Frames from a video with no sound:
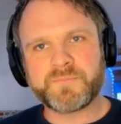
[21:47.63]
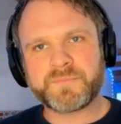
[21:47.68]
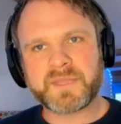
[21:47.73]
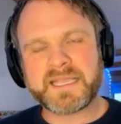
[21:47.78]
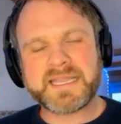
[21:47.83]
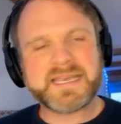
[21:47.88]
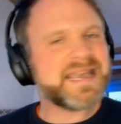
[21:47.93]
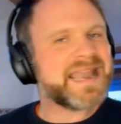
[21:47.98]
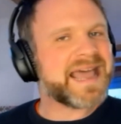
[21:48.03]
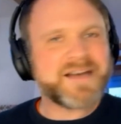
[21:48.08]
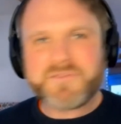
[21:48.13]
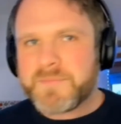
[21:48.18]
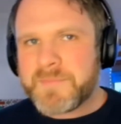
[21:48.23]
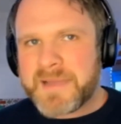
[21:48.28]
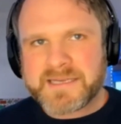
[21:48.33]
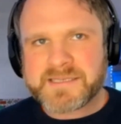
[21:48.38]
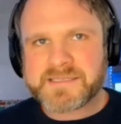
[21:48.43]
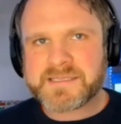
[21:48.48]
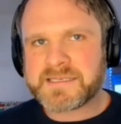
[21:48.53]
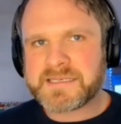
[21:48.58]
He never
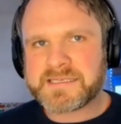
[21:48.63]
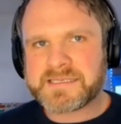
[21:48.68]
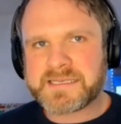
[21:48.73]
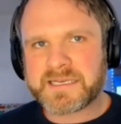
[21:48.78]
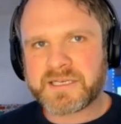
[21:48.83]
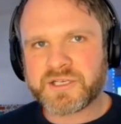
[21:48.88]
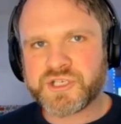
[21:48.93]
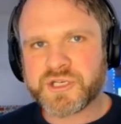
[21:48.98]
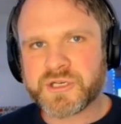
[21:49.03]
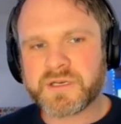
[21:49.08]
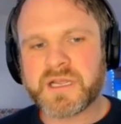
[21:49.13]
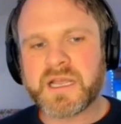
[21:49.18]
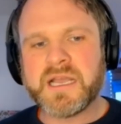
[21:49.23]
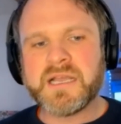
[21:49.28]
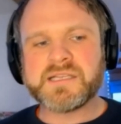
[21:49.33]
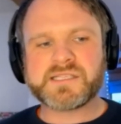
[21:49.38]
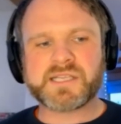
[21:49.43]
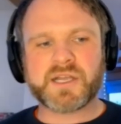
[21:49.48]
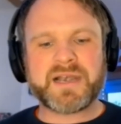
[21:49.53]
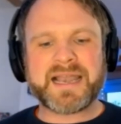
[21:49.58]
makes the distinction.
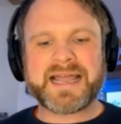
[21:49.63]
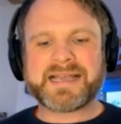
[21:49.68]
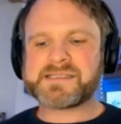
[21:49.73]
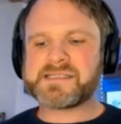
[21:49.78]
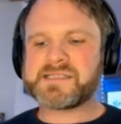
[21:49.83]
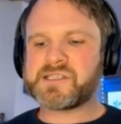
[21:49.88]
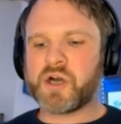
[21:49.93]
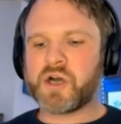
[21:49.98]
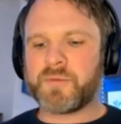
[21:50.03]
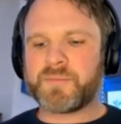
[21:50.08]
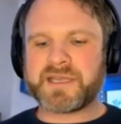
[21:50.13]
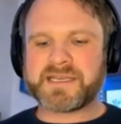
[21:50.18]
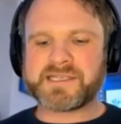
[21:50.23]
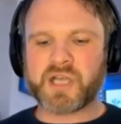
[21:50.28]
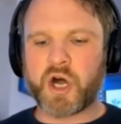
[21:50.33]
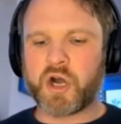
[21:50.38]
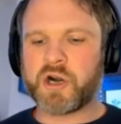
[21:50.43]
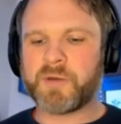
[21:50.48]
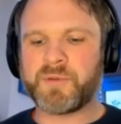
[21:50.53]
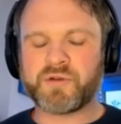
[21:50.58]
So let's stop this
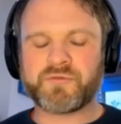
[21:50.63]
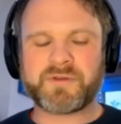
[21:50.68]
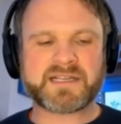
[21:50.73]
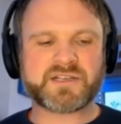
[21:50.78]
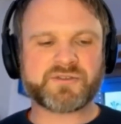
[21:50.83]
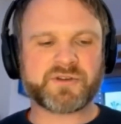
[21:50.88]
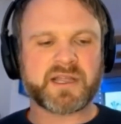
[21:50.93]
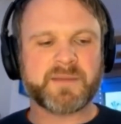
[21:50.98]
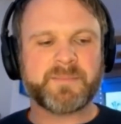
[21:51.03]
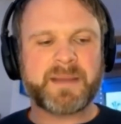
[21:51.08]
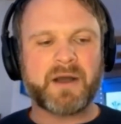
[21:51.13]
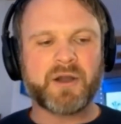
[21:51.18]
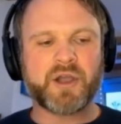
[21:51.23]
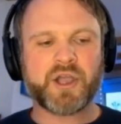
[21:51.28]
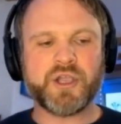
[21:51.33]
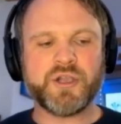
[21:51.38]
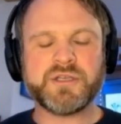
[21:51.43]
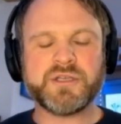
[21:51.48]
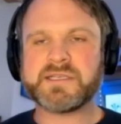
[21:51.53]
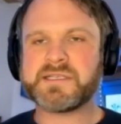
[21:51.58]
horrible rhetoric about
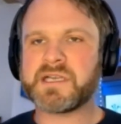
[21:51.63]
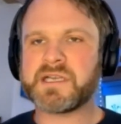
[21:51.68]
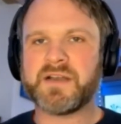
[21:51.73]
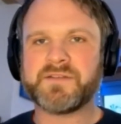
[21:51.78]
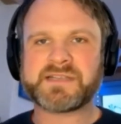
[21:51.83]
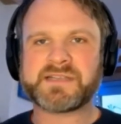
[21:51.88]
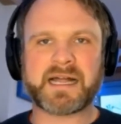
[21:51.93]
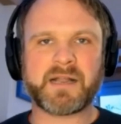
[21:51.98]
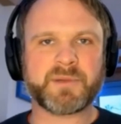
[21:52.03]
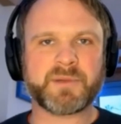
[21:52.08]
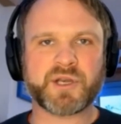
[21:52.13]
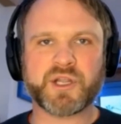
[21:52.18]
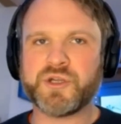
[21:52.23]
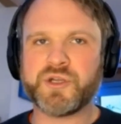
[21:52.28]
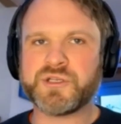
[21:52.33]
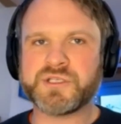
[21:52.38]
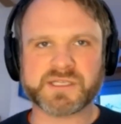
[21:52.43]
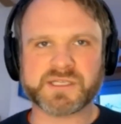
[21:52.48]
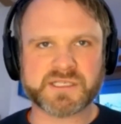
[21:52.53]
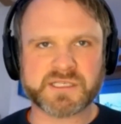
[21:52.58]
who deserves help and
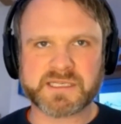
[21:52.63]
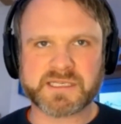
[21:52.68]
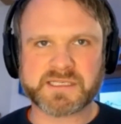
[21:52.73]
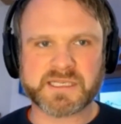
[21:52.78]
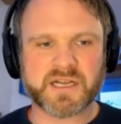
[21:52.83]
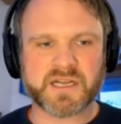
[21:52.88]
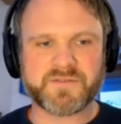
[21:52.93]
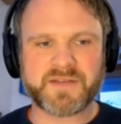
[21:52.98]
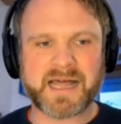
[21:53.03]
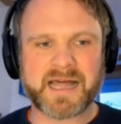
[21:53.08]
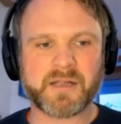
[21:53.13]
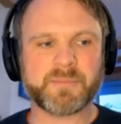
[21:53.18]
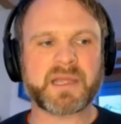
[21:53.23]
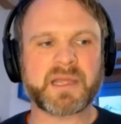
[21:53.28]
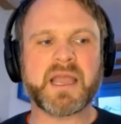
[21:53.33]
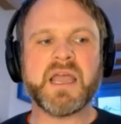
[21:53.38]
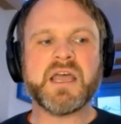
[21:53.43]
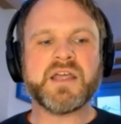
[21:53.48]
who doesn't deserve help.